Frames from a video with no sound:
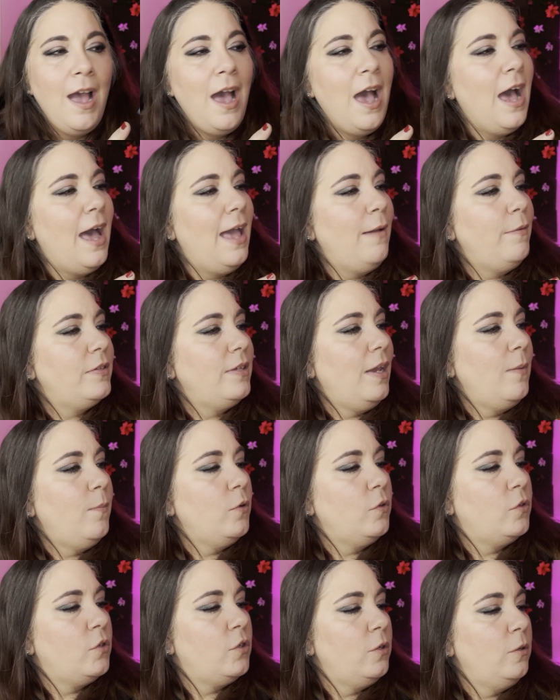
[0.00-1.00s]
I was
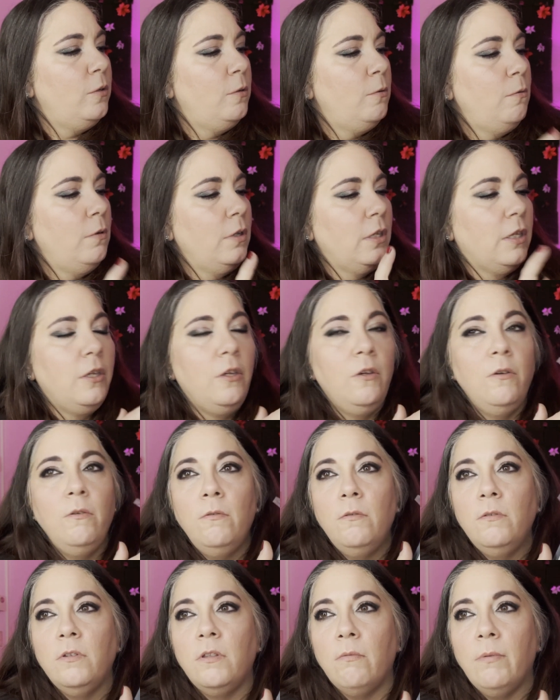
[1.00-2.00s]
able to
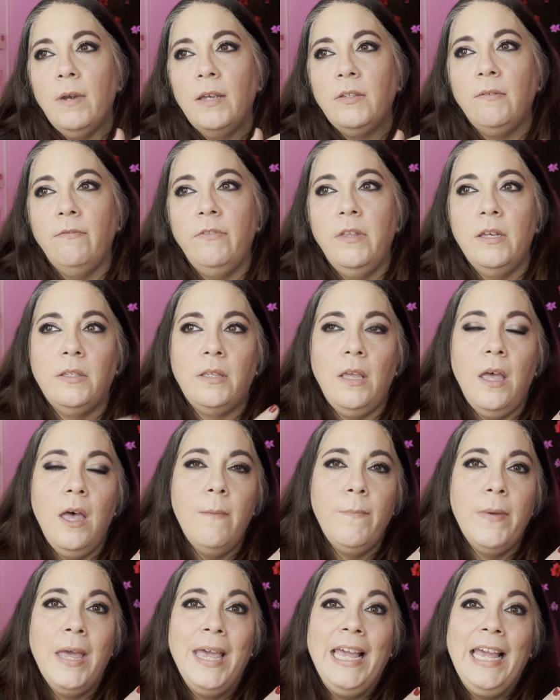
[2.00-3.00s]
use the rest of this
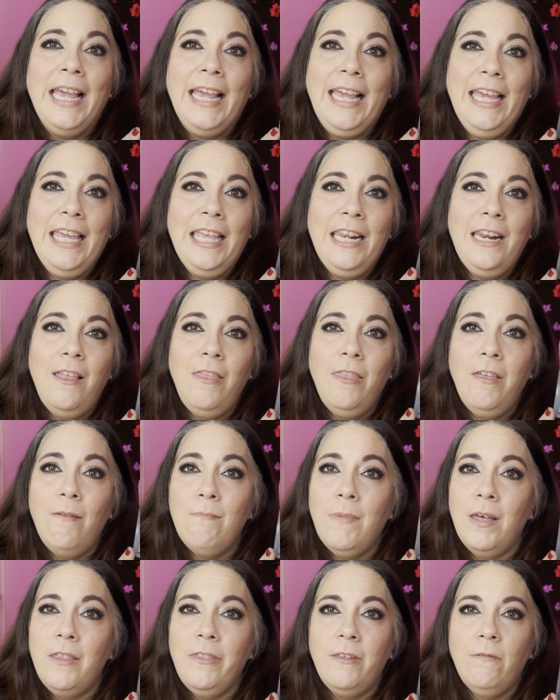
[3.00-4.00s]
up in the
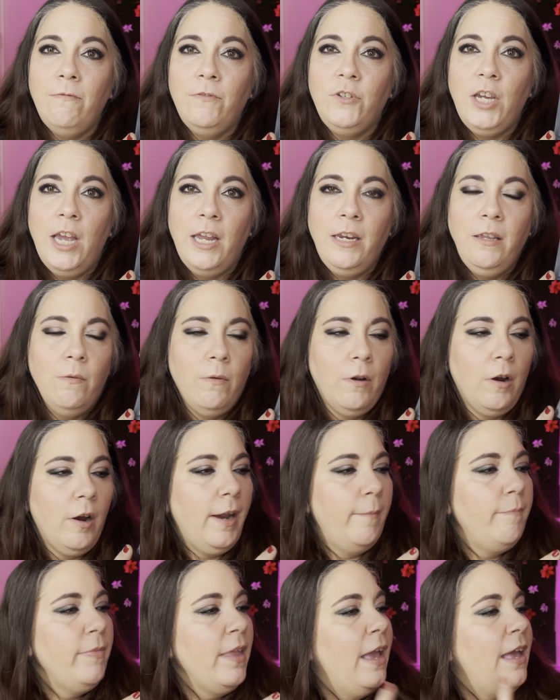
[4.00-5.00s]
month of January.